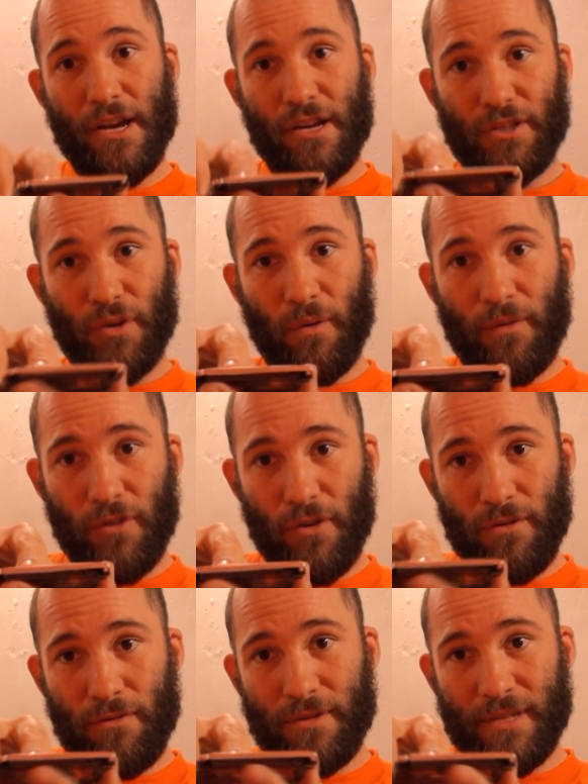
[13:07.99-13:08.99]
So if
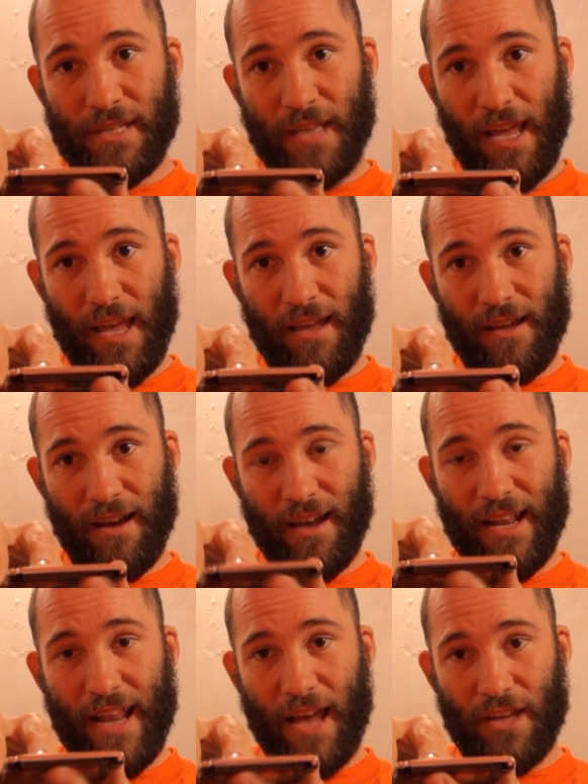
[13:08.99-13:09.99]
you see a
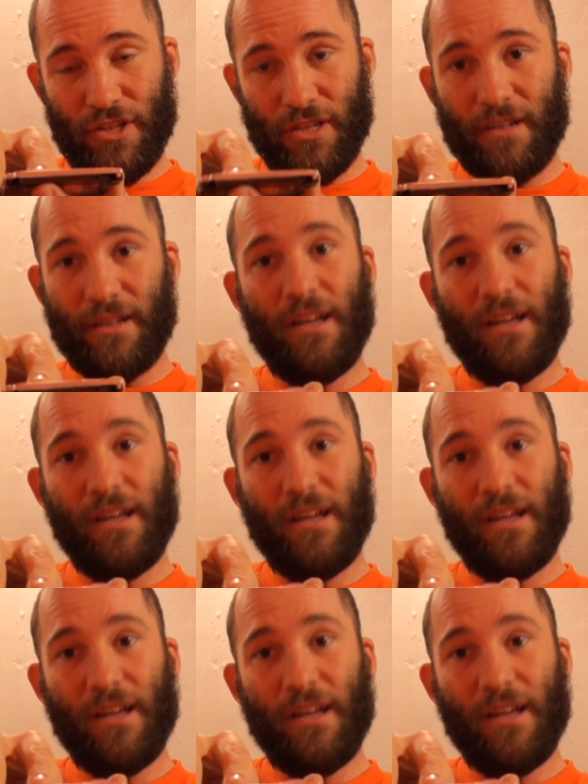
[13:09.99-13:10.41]
connection